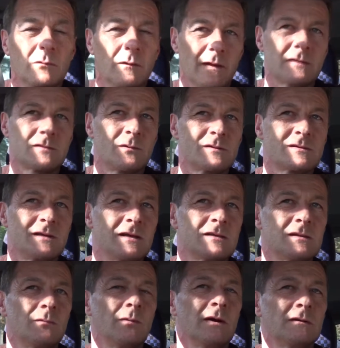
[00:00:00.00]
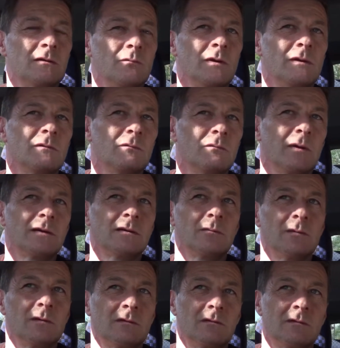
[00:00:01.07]
Well, that's what I was saying to him. Why don't we? Why
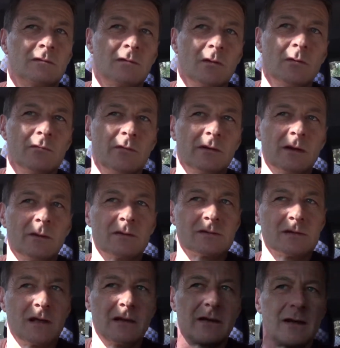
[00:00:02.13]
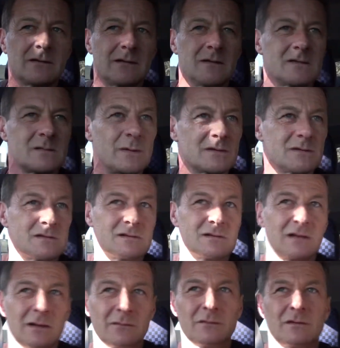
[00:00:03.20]
don't we do a video and sell the idea to Manchester
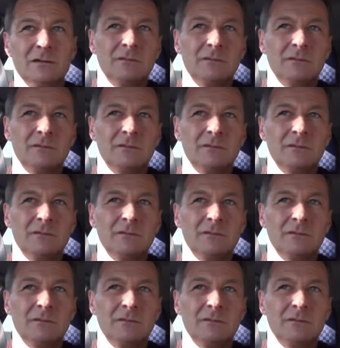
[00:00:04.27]
all Council?